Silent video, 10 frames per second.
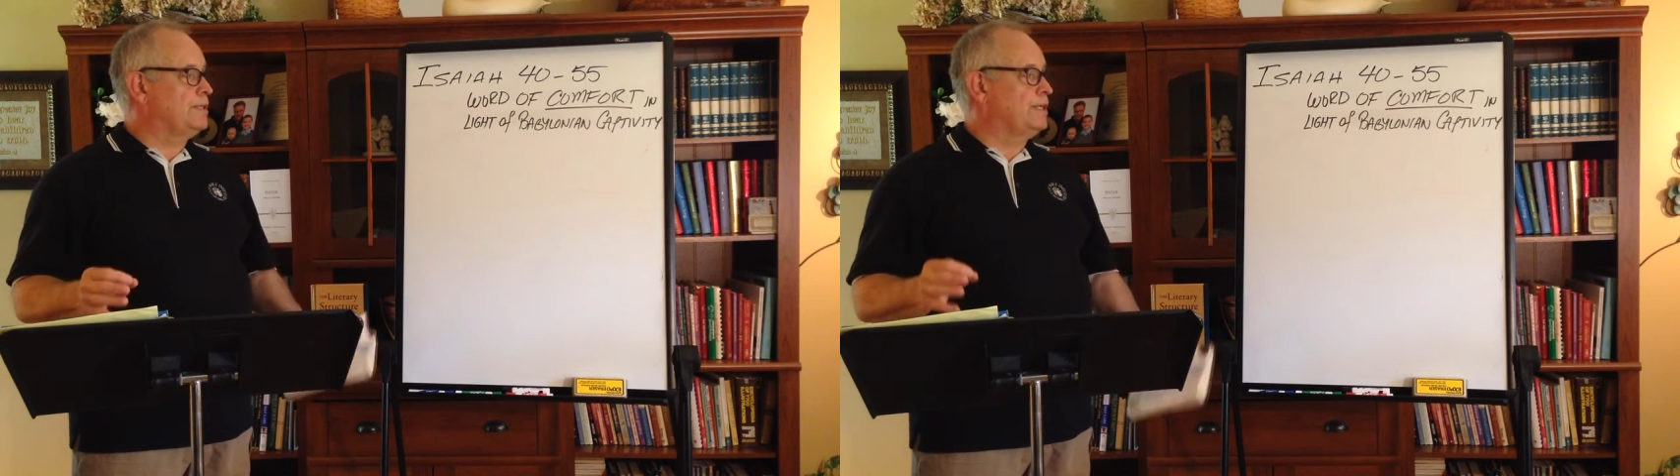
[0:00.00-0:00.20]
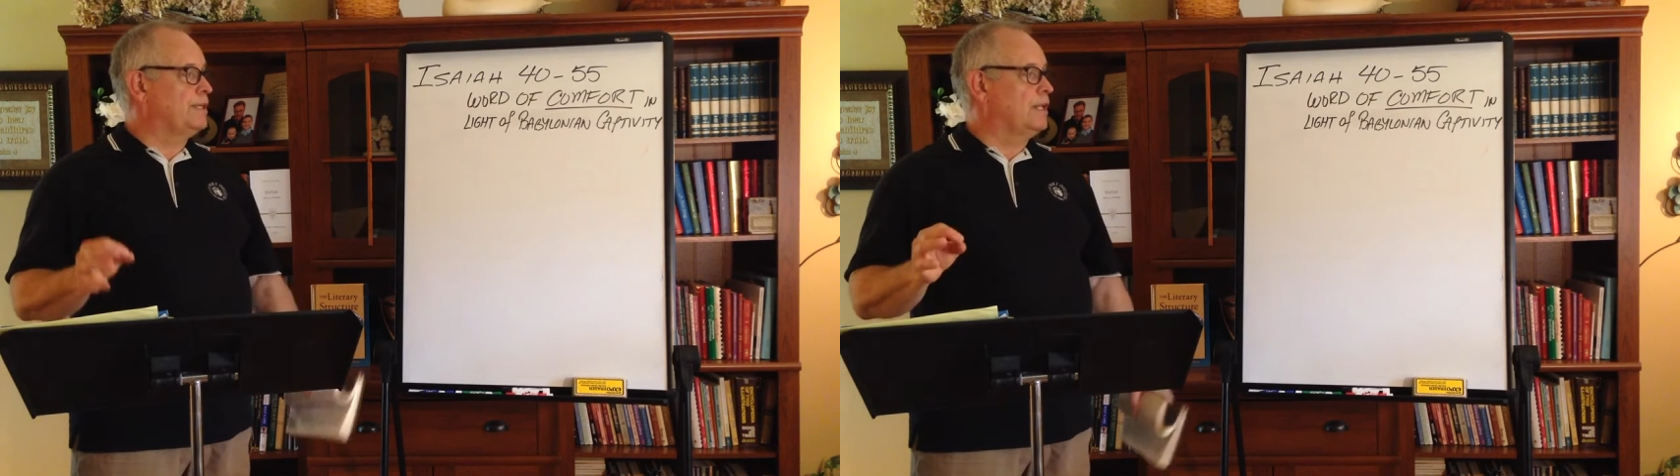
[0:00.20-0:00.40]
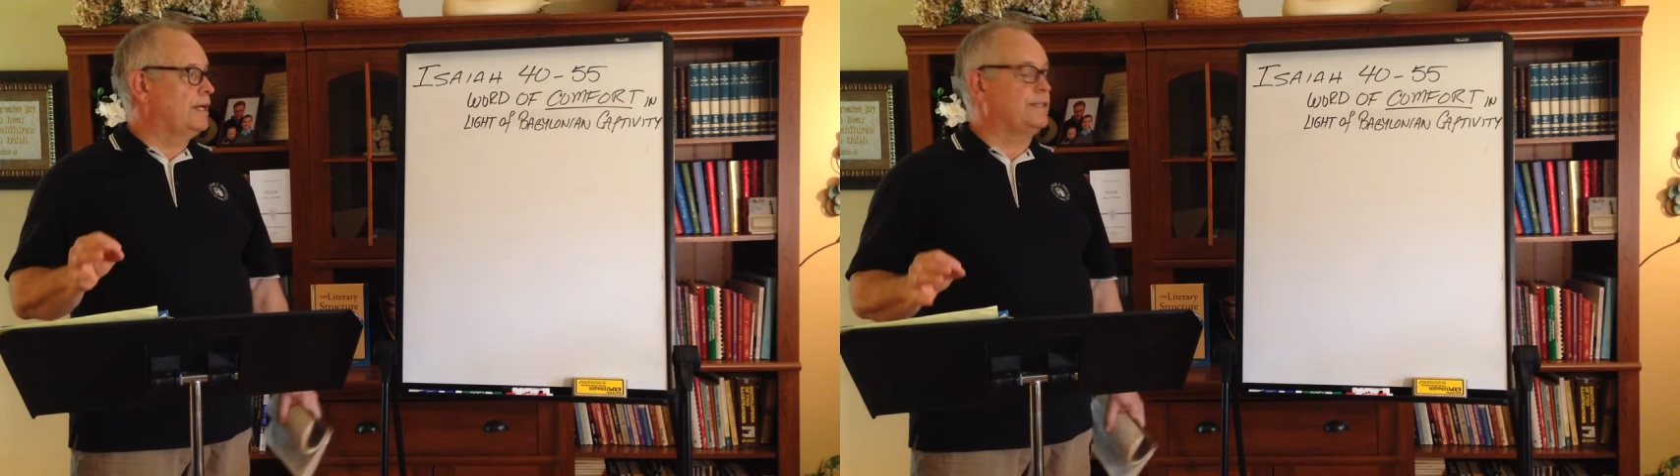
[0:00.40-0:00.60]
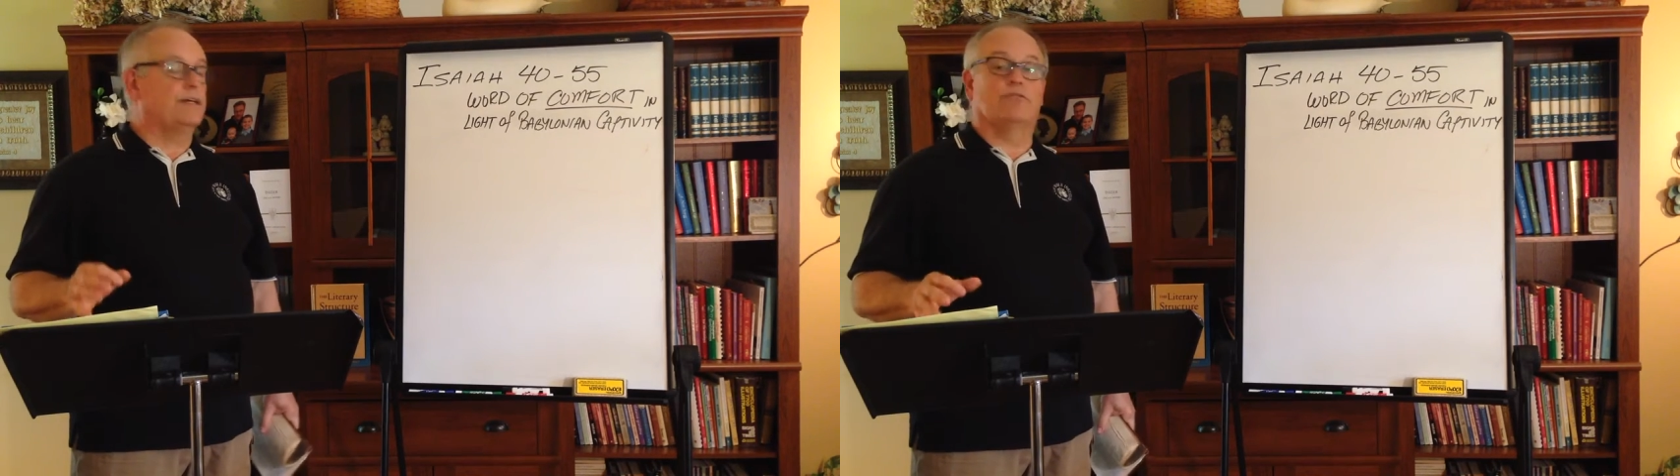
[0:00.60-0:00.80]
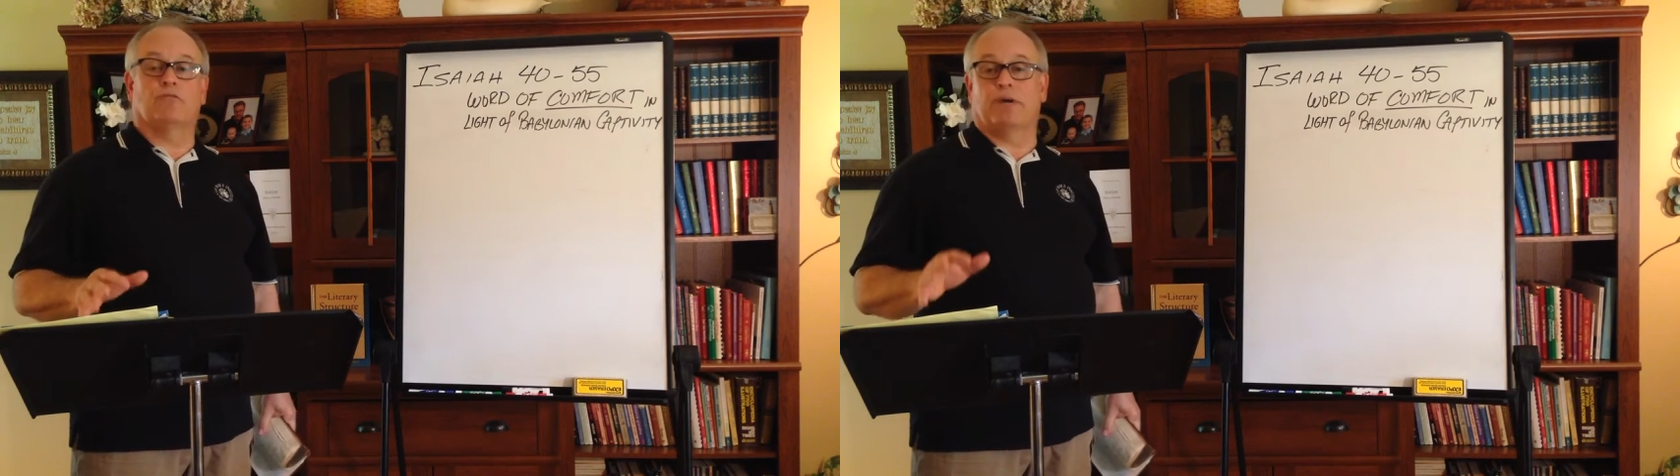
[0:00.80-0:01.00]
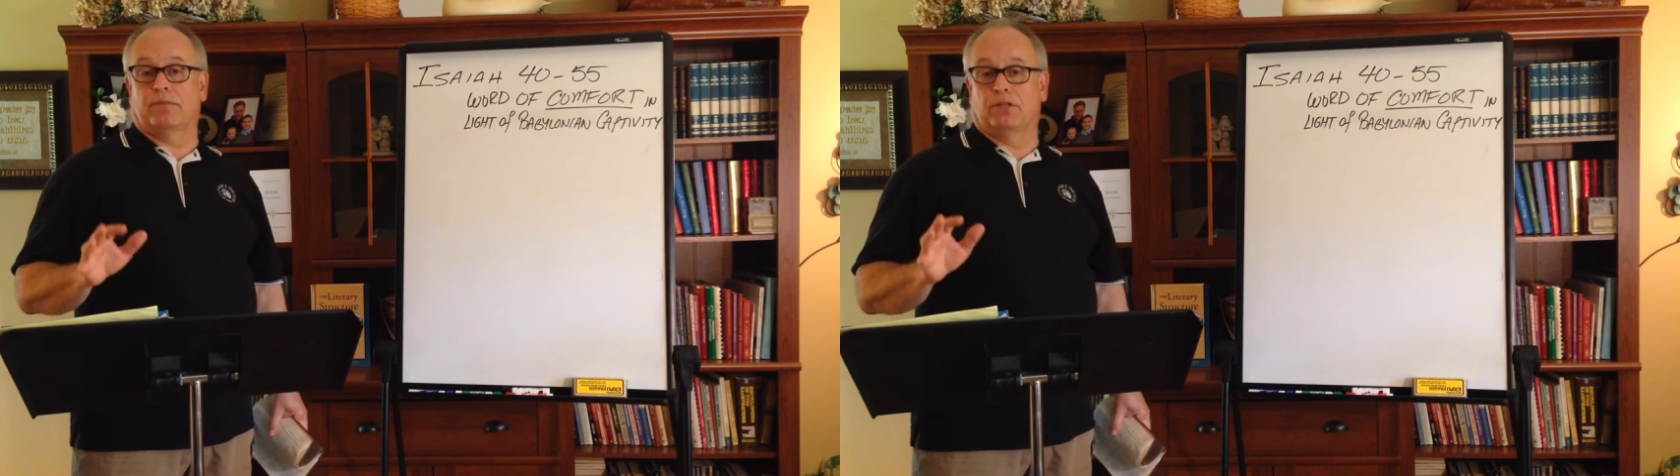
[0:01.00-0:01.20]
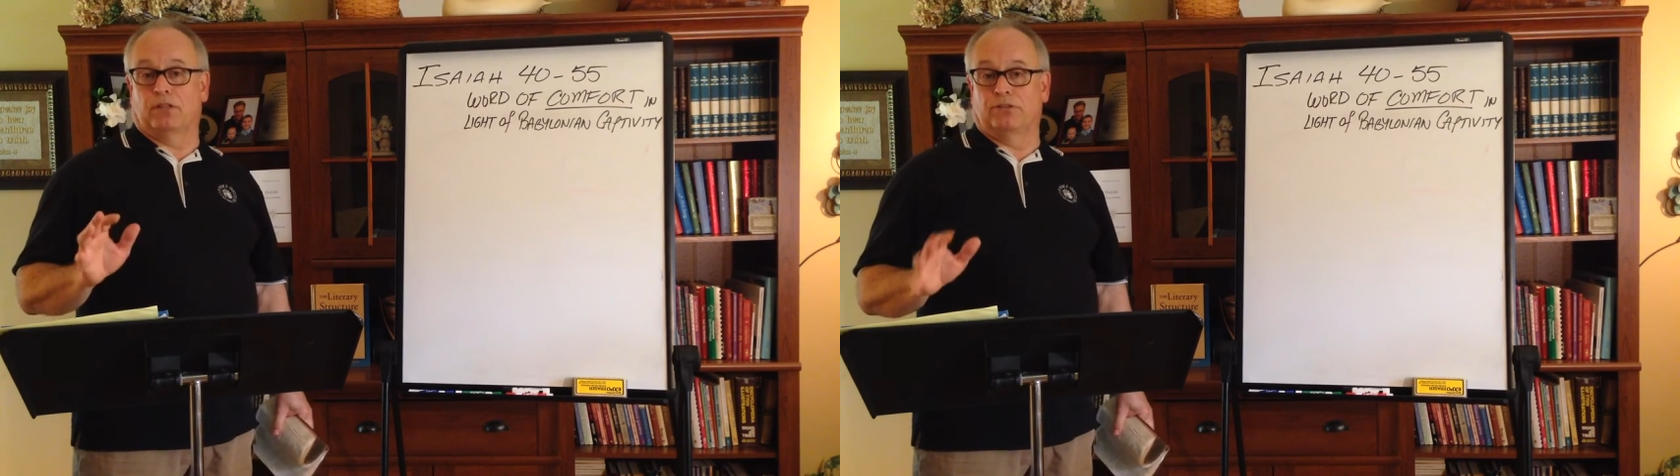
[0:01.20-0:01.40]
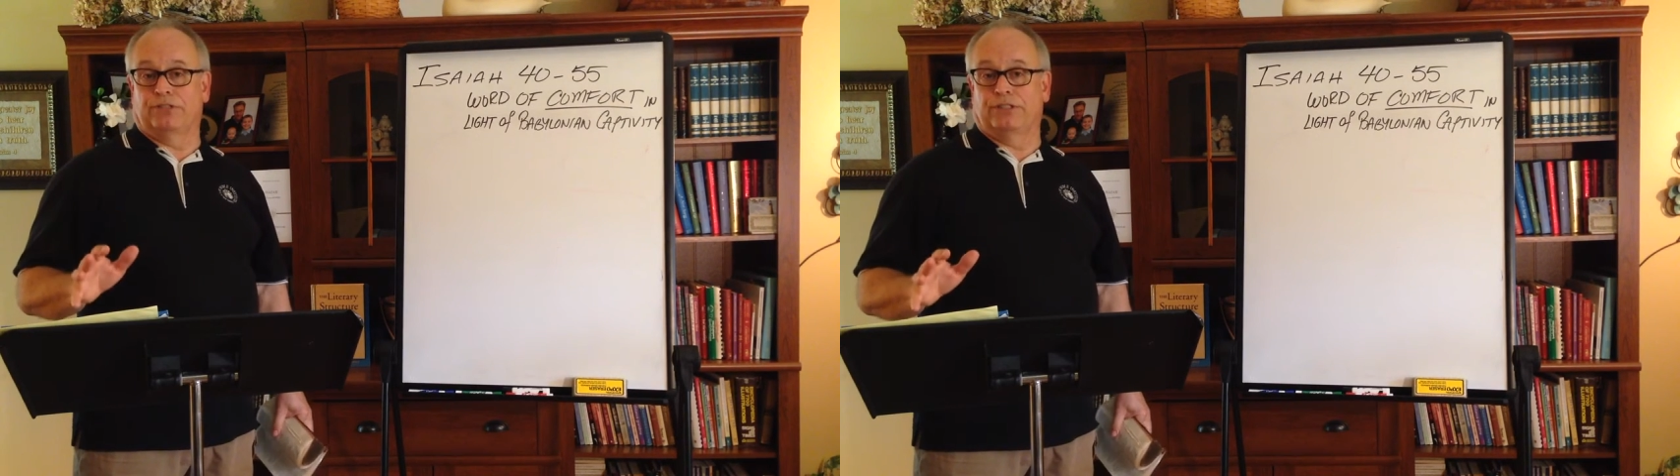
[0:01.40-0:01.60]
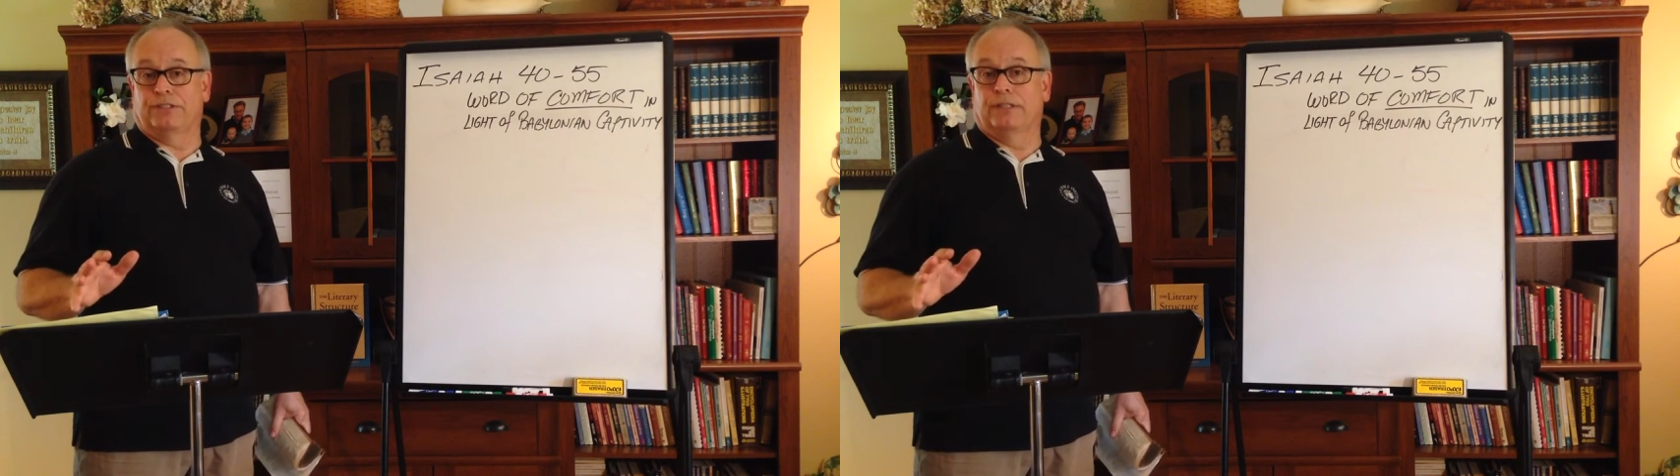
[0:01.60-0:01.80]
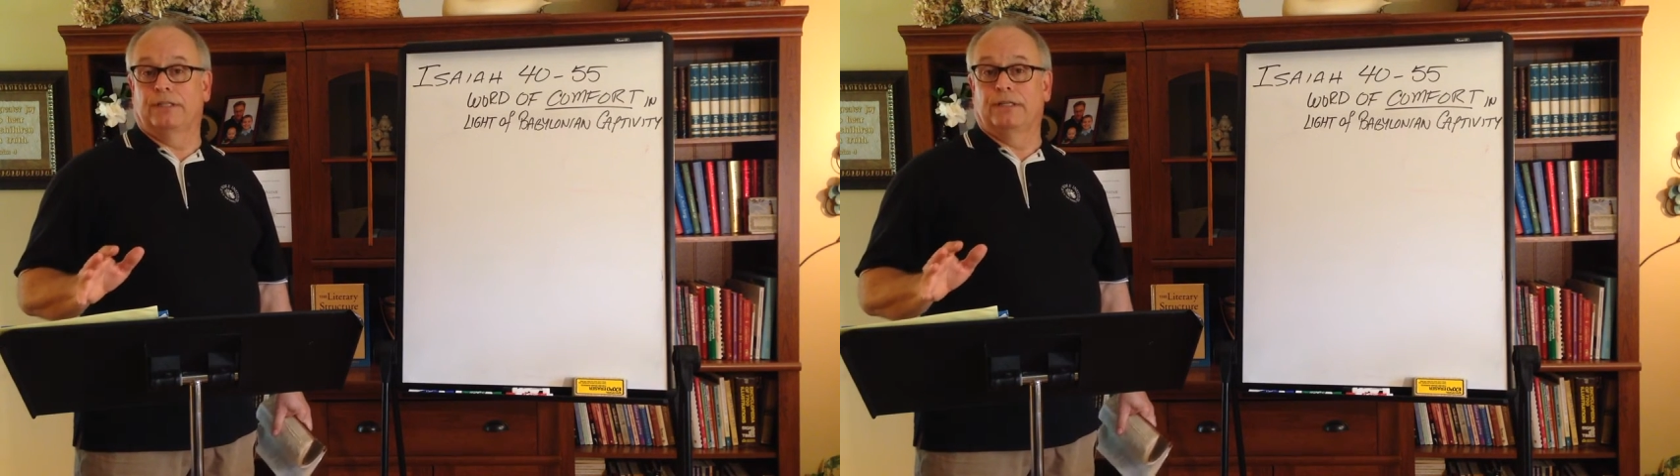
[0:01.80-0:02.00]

in light of the Babylonian